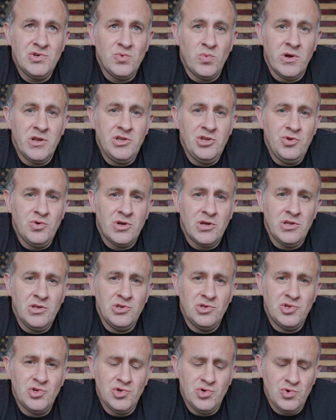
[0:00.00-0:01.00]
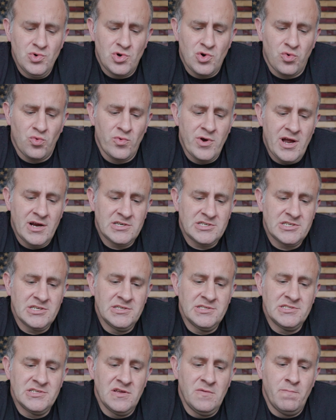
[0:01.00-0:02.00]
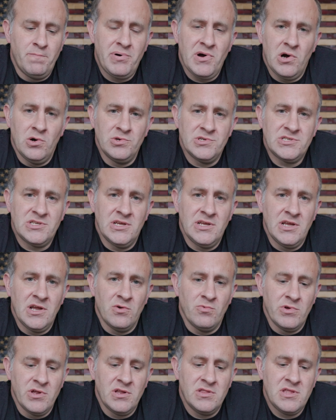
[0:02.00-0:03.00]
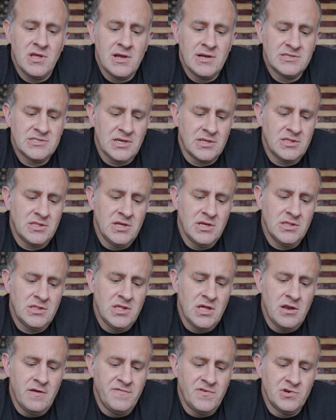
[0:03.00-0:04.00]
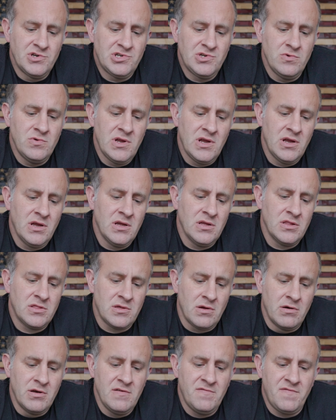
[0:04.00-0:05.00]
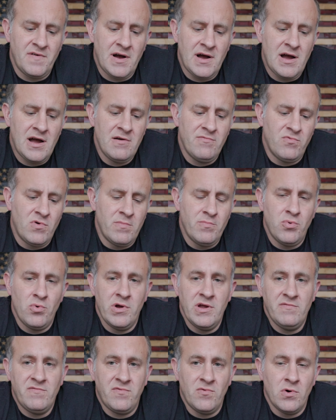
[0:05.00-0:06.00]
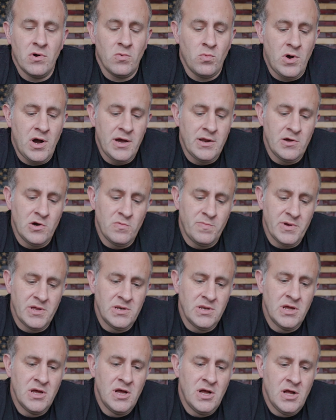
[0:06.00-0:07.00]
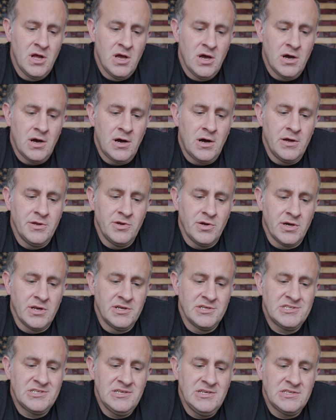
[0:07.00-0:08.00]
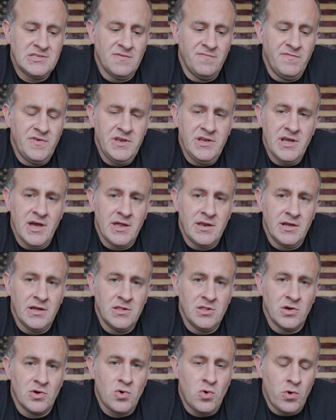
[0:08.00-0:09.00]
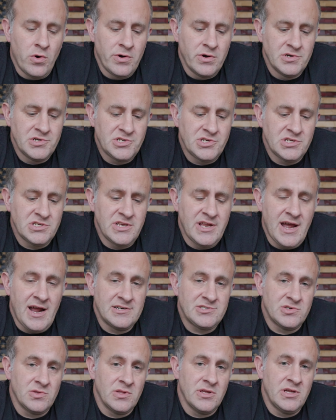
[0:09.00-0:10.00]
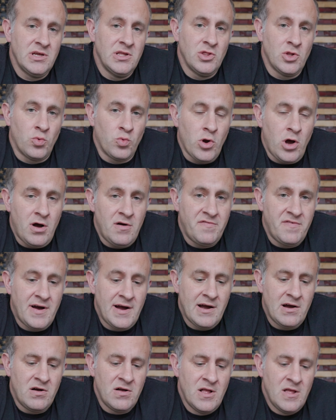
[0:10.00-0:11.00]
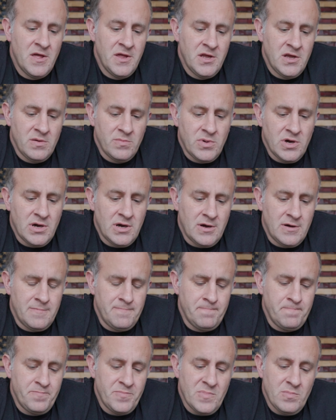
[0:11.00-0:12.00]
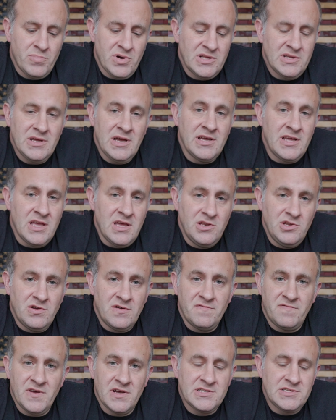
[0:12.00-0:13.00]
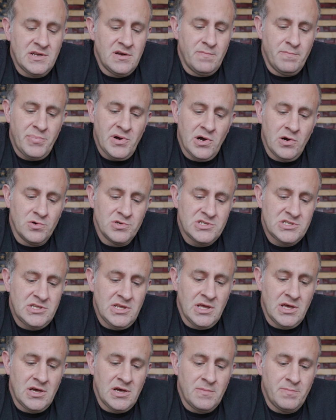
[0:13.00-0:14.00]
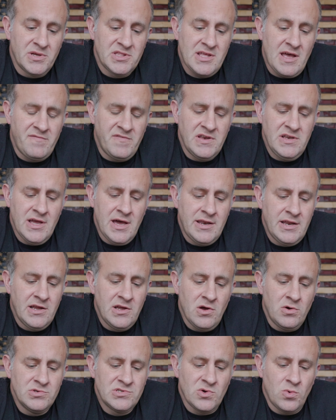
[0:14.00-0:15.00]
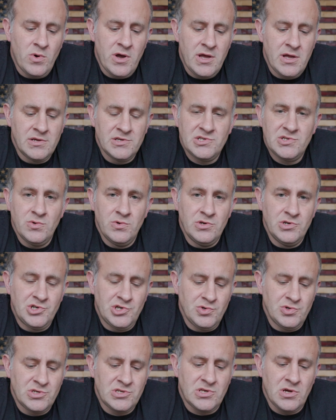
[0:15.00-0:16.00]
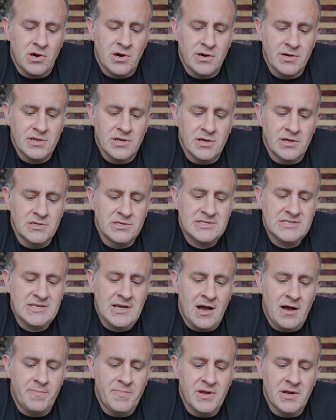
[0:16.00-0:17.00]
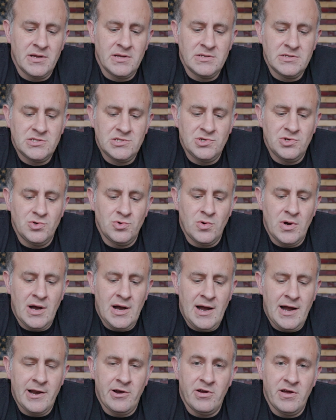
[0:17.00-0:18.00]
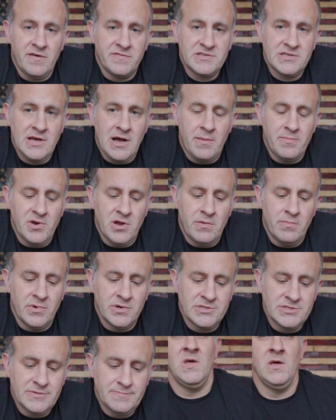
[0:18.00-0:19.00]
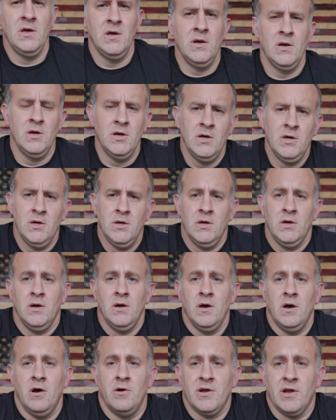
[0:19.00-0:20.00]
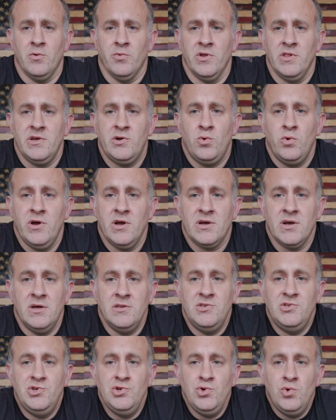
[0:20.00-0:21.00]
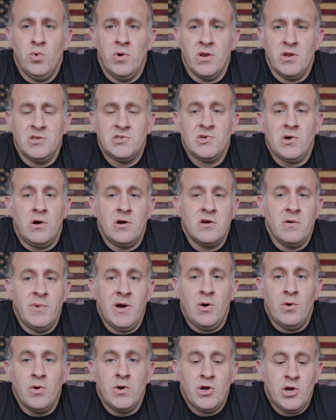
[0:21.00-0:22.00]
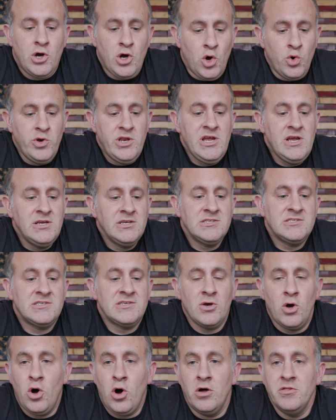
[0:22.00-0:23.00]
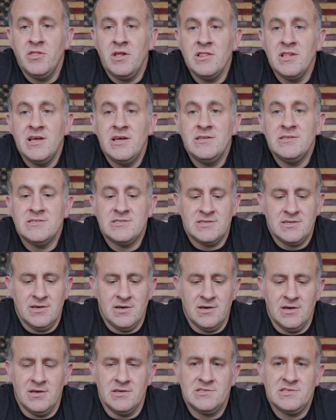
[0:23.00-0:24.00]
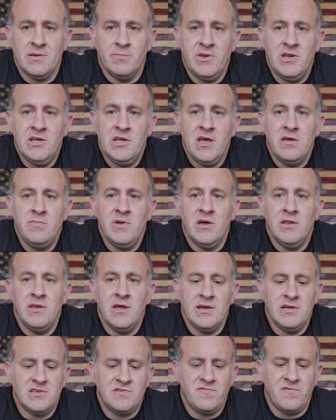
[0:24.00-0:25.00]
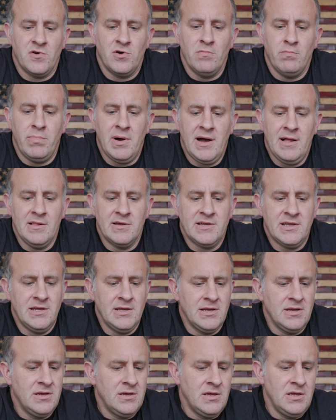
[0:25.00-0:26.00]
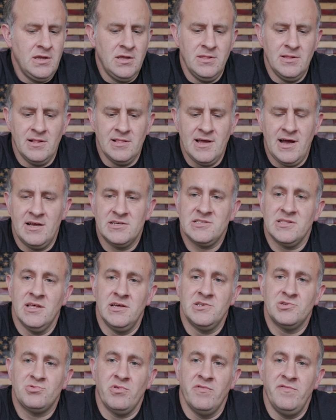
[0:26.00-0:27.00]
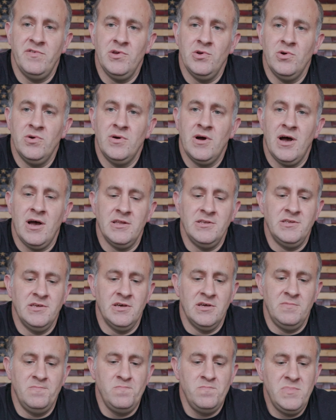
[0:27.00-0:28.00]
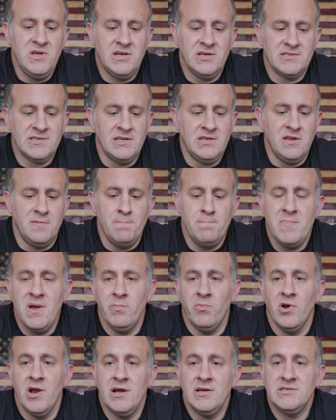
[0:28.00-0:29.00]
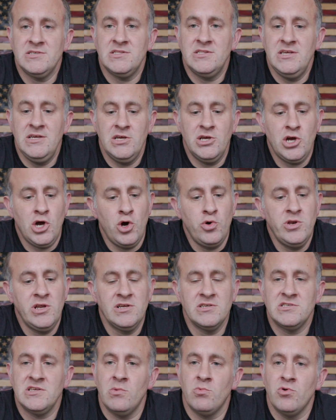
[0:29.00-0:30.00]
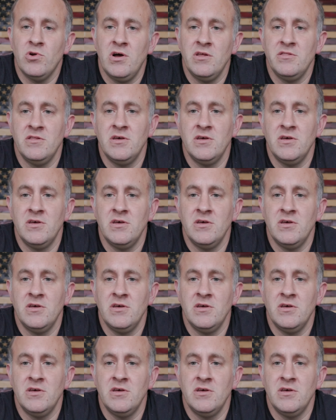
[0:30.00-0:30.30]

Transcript: when you can do corrections in post and get rid of things. I think that if you're shooting 35, 1.4 wide open, you're going to see some vignetting in the corners just naturally in the raw file. But again, you can fix it in post, but that vignetting goes away as soon as you start stopping to higher f-stop numbers. Okay, really quick, I do want to talk about coatings on the lens. Somebody gave me a nice firm bollocking in the last lens review I did because I memorized the coatings that were on